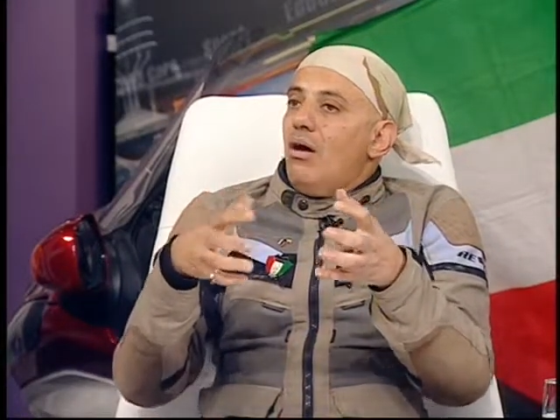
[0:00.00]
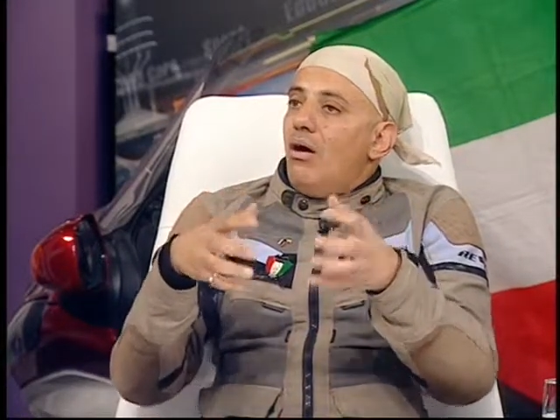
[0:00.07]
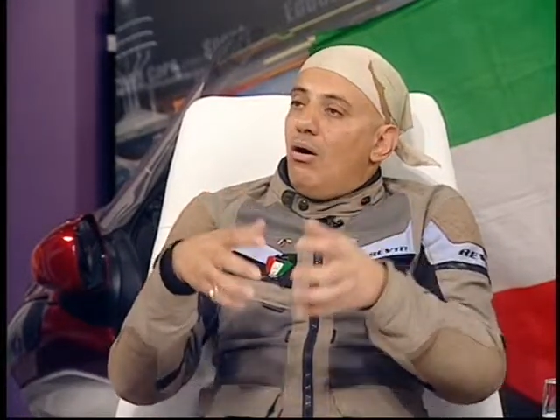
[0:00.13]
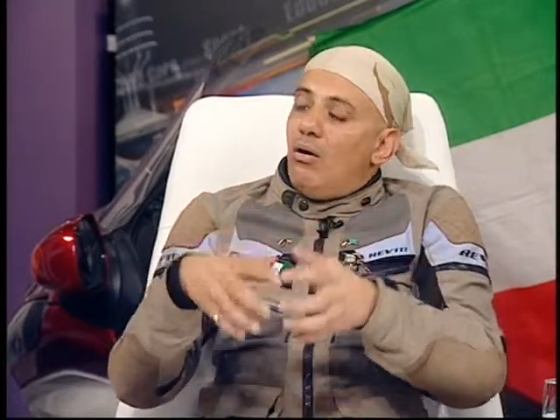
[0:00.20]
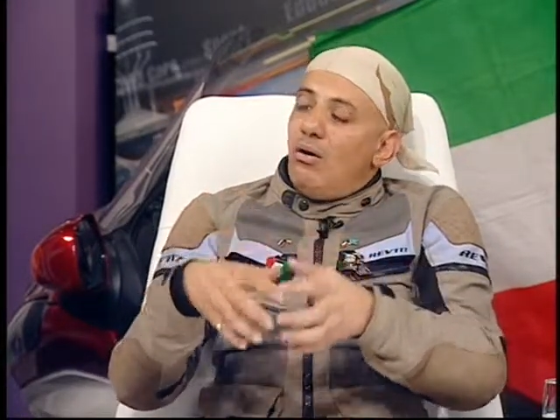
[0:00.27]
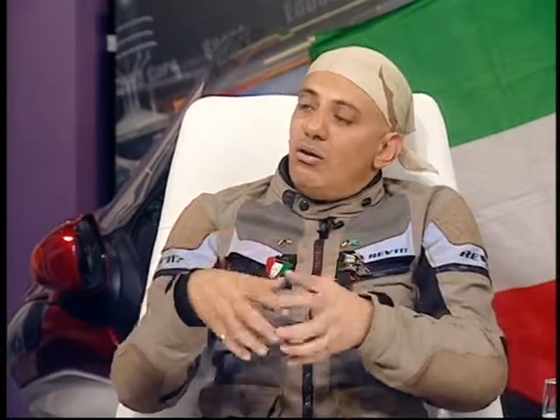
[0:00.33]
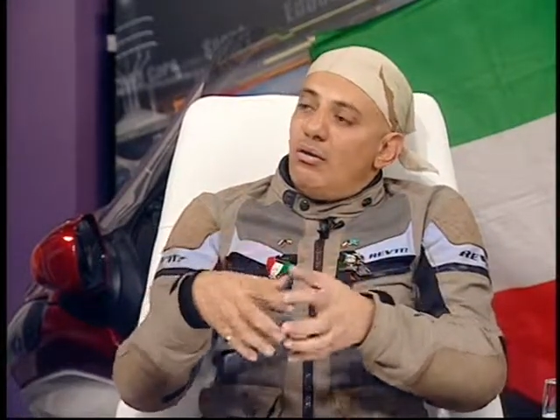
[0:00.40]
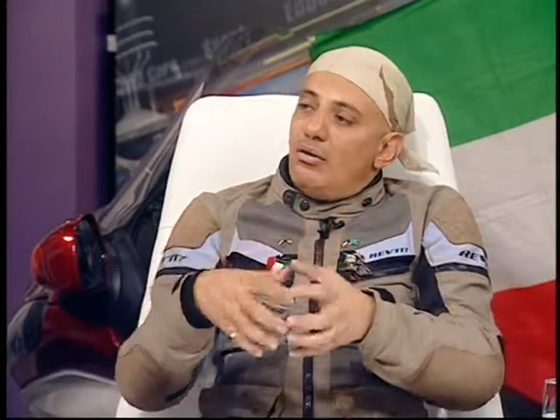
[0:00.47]

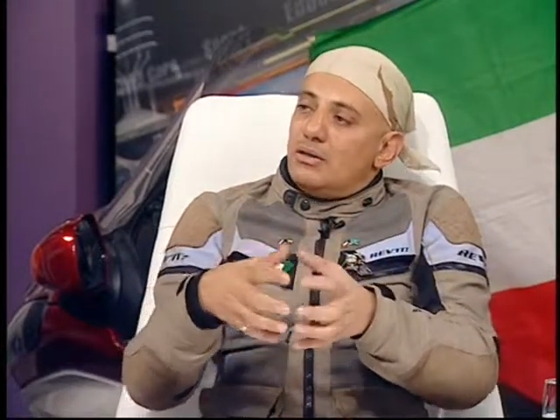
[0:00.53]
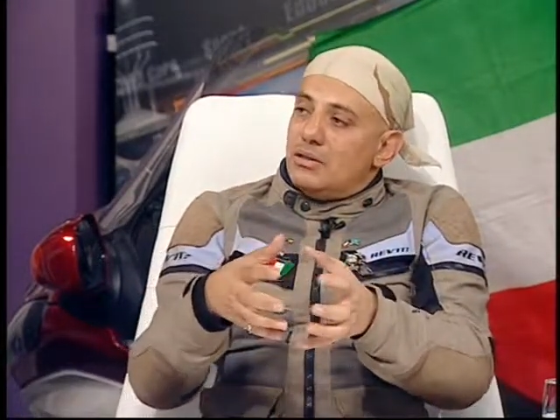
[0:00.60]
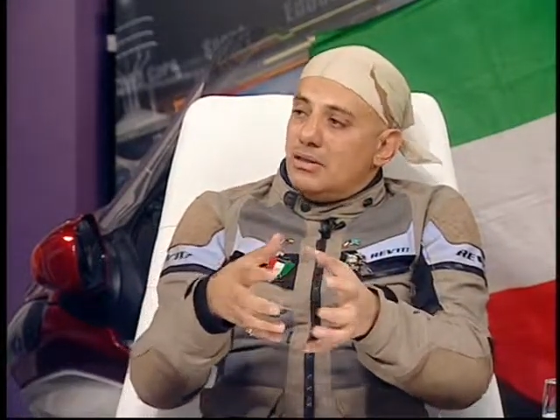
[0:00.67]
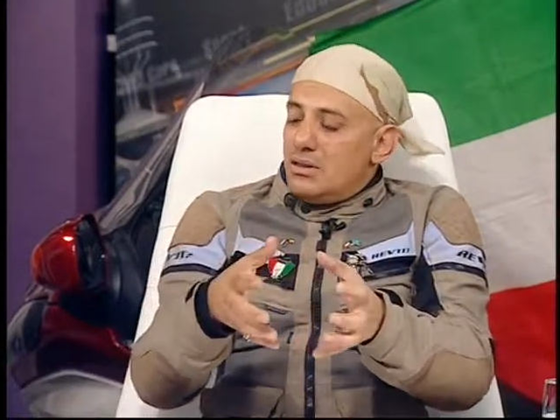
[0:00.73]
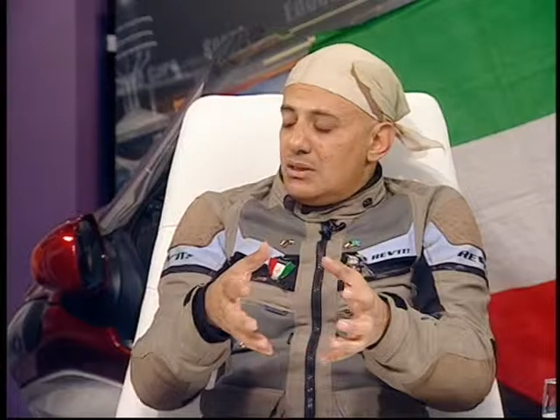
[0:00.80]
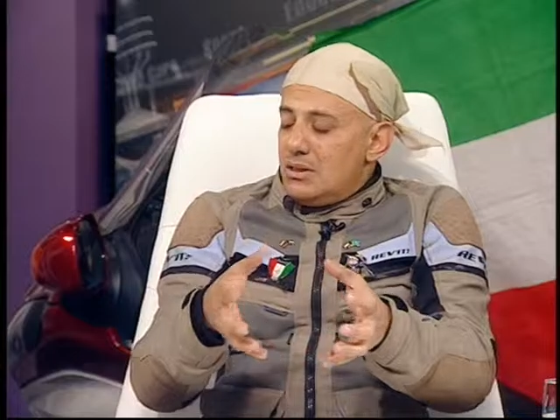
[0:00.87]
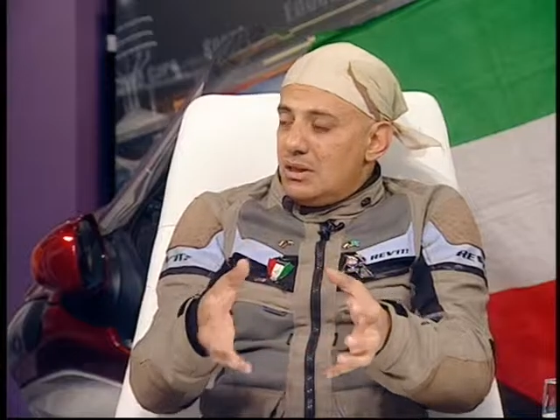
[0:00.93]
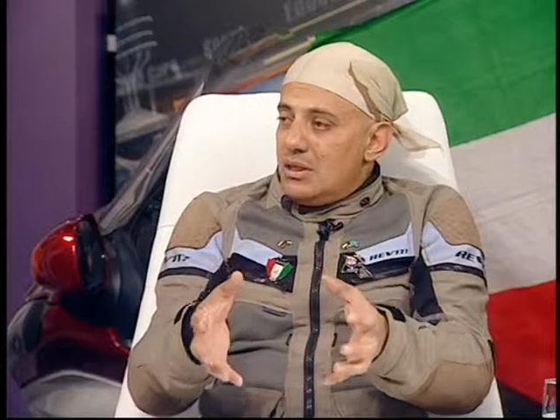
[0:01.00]
all the
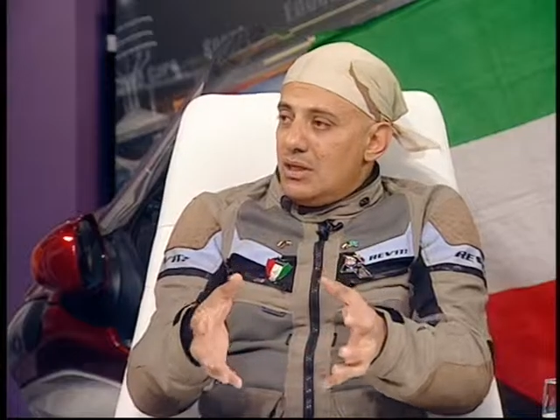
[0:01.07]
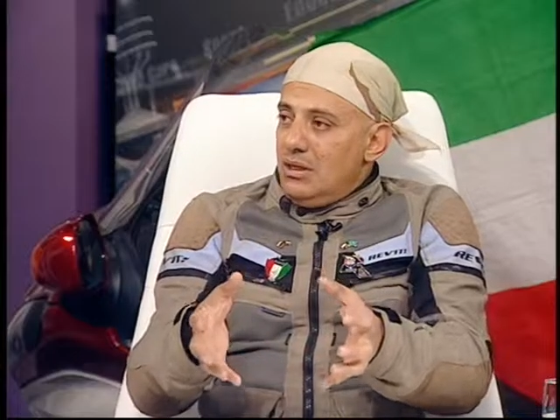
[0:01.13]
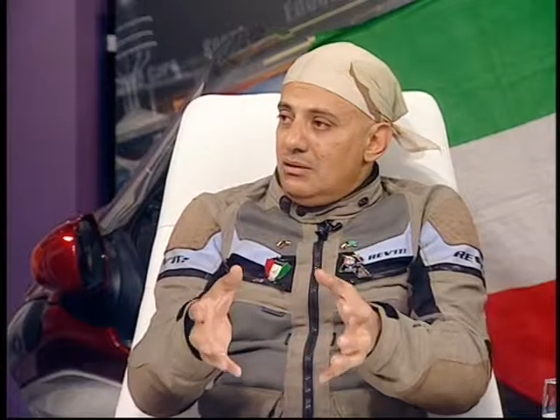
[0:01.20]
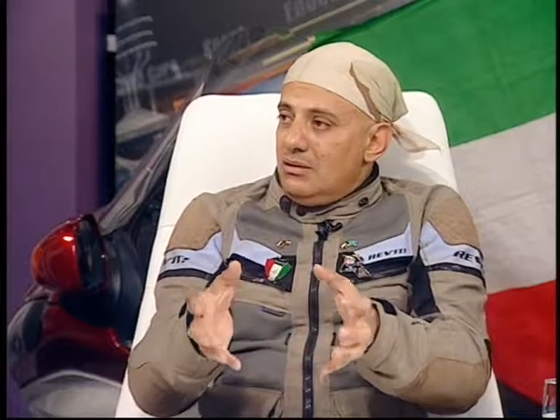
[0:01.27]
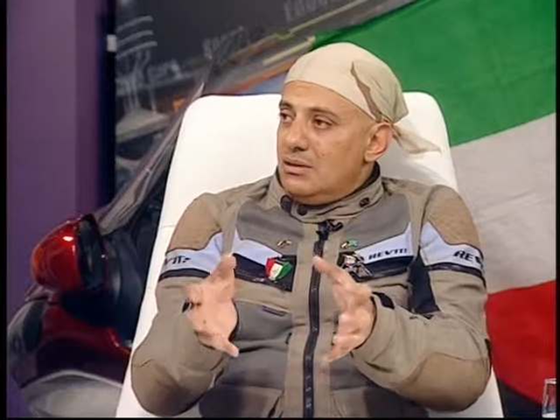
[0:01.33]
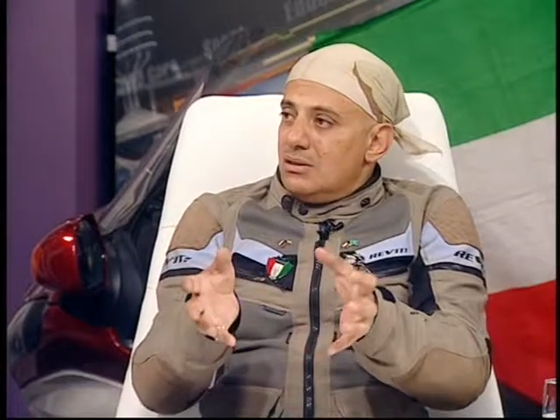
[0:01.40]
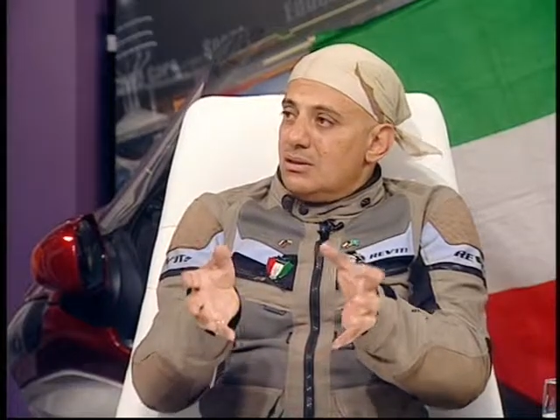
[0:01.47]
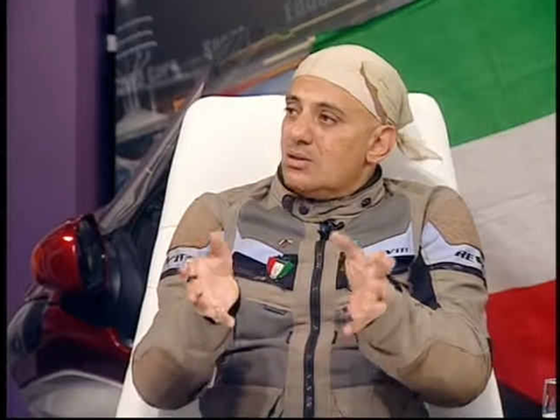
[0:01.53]
GCC
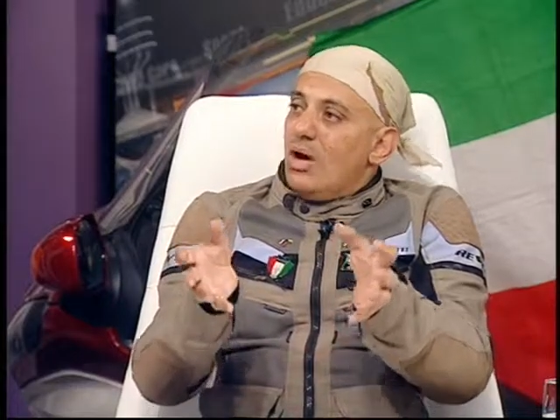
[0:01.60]
countries,